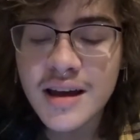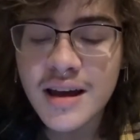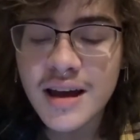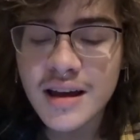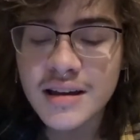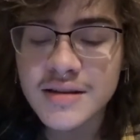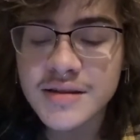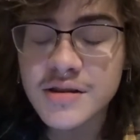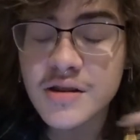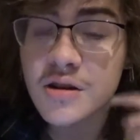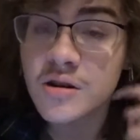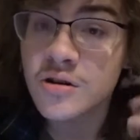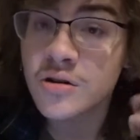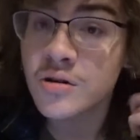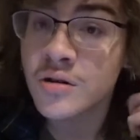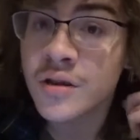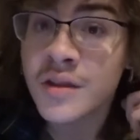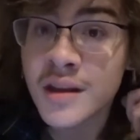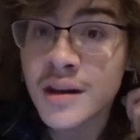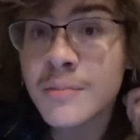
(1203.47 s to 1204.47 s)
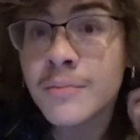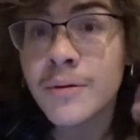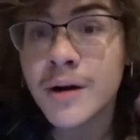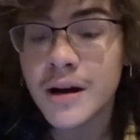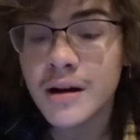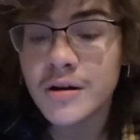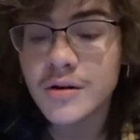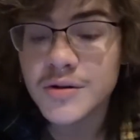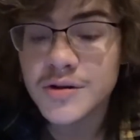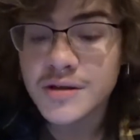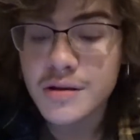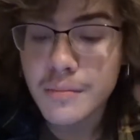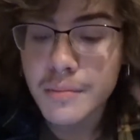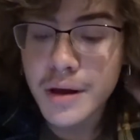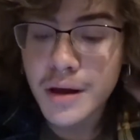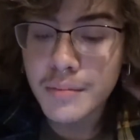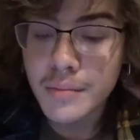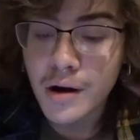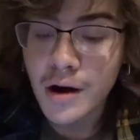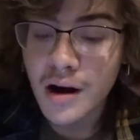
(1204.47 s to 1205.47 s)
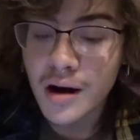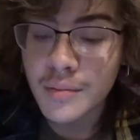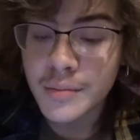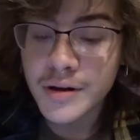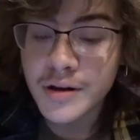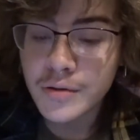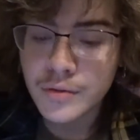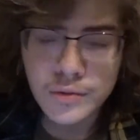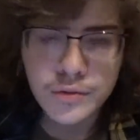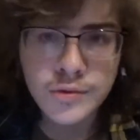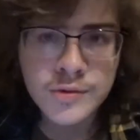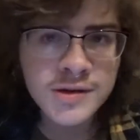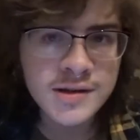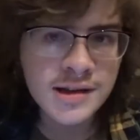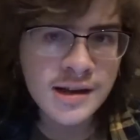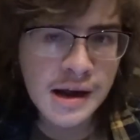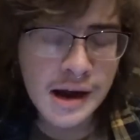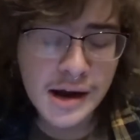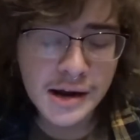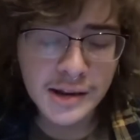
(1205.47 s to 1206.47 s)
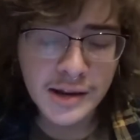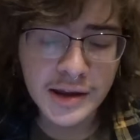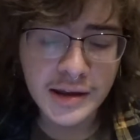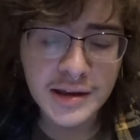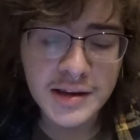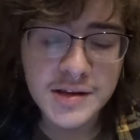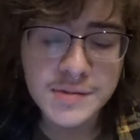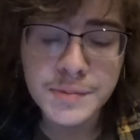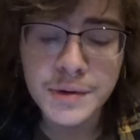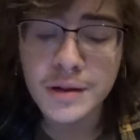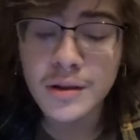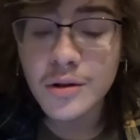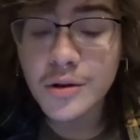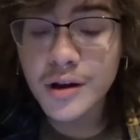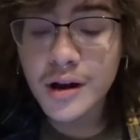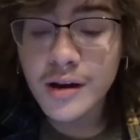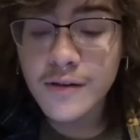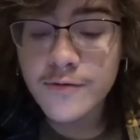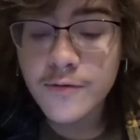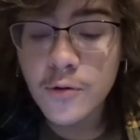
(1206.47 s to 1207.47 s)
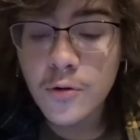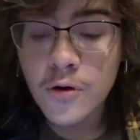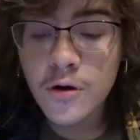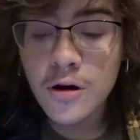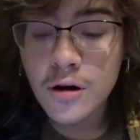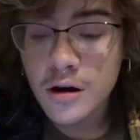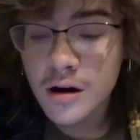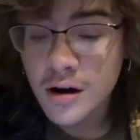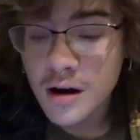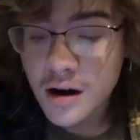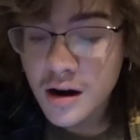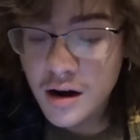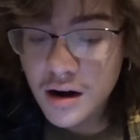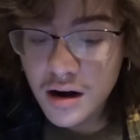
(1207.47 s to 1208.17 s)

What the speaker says: And so then Brett goes to meet Muhammad, who's the guy like he's been looking for.